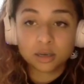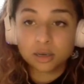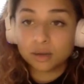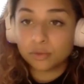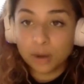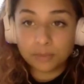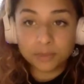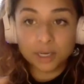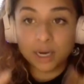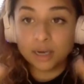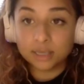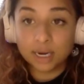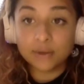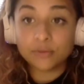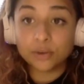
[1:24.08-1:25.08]

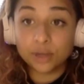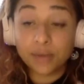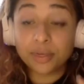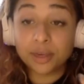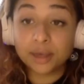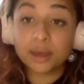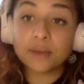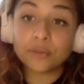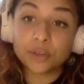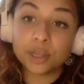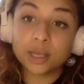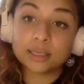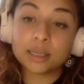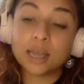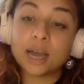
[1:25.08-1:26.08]
reptiles, and every I think everything
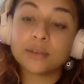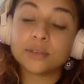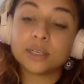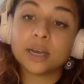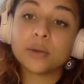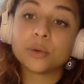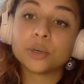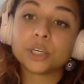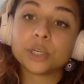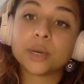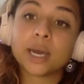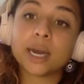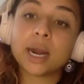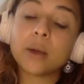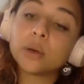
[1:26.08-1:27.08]
that's alive today we're
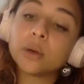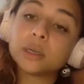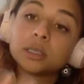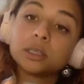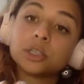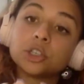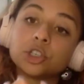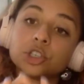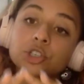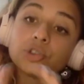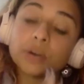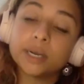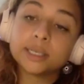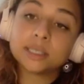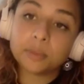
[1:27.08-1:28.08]
doing. And I wanted to just
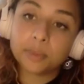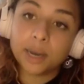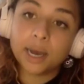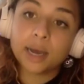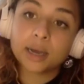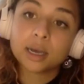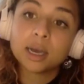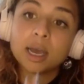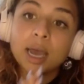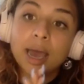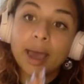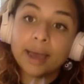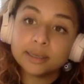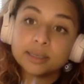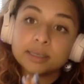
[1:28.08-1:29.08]
trace it back
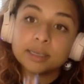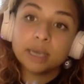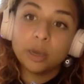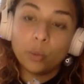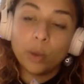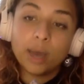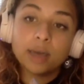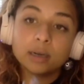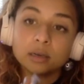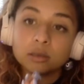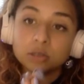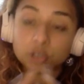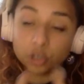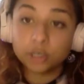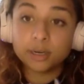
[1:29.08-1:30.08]
and see when
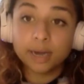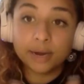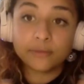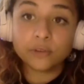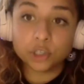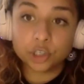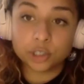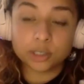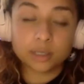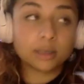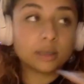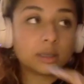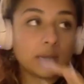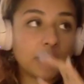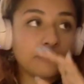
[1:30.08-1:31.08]
certain divergences
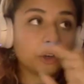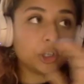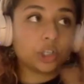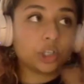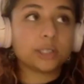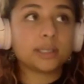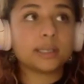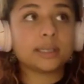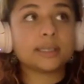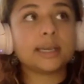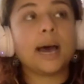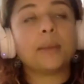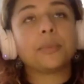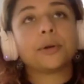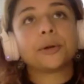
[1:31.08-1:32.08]

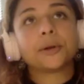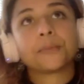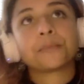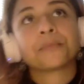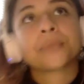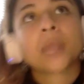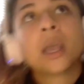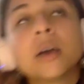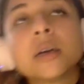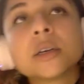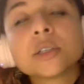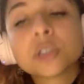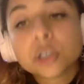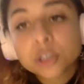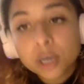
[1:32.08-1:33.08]
happened.
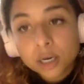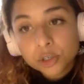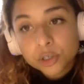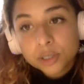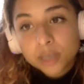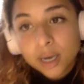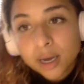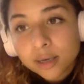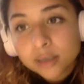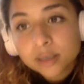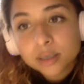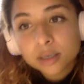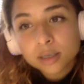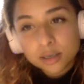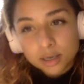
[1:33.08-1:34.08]
Yeah. So to understand
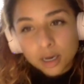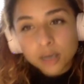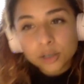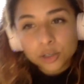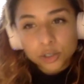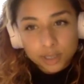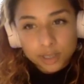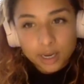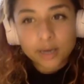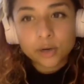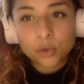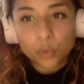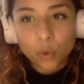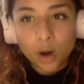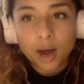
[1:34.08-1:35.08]
to
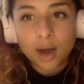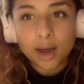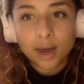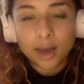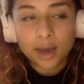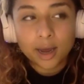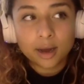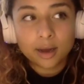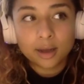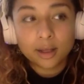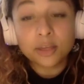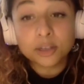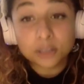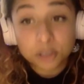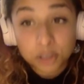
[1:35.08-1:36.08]
understand why
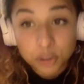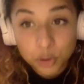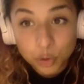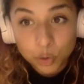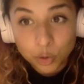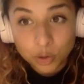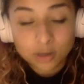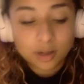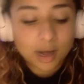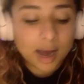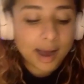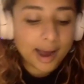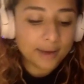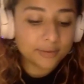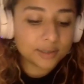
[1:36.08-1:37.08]
this is cool,
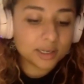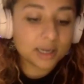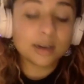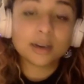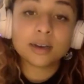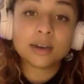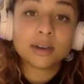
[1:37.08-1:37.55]
I have to